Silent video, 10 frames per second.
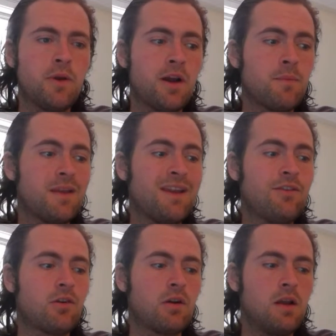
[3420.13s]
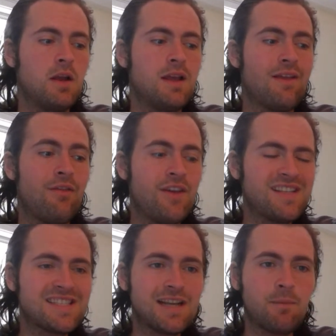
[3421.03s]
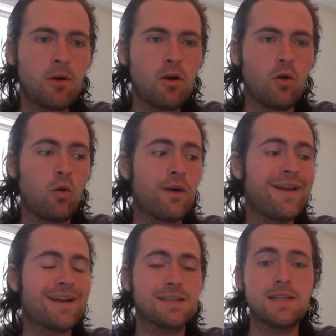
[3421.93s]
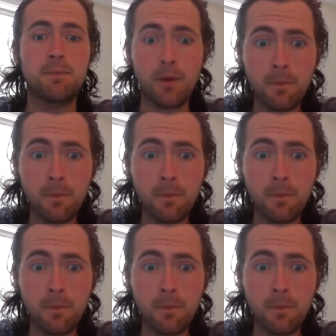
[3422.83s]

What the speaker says: up either this summer or next summer.